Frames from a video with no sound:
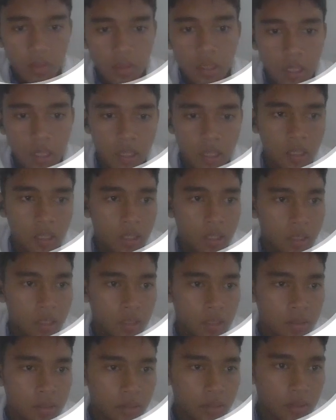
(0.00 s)

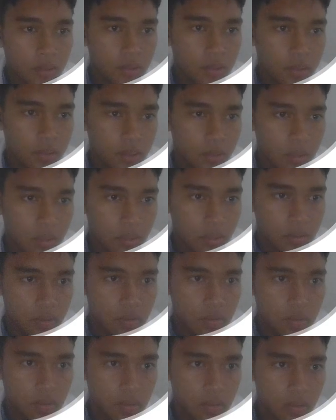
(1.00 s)
And the next
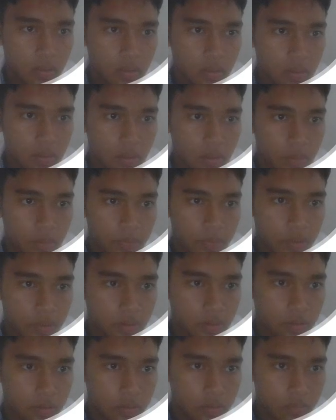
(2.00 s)
thing I'm going
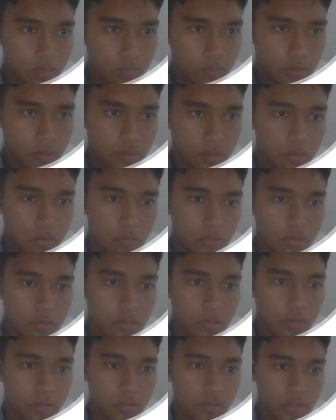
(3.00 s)
to do is go to the
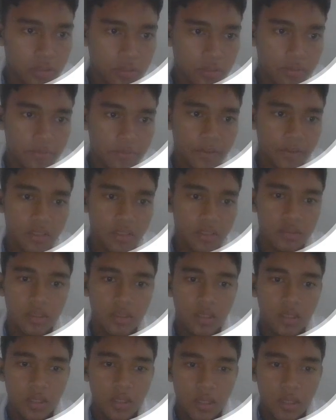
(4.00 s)
user interface,
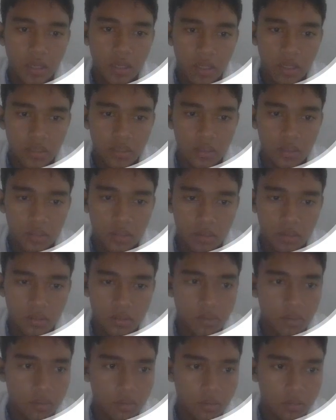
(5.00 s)
add
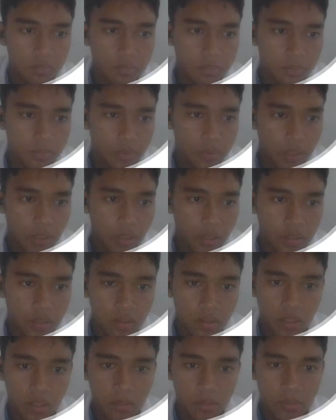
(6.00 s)
a
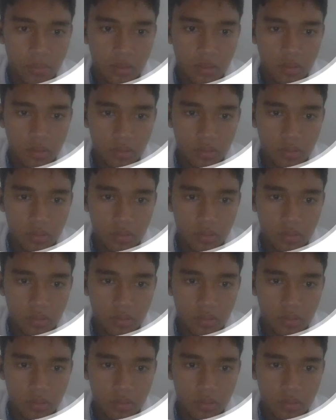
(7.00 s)
label.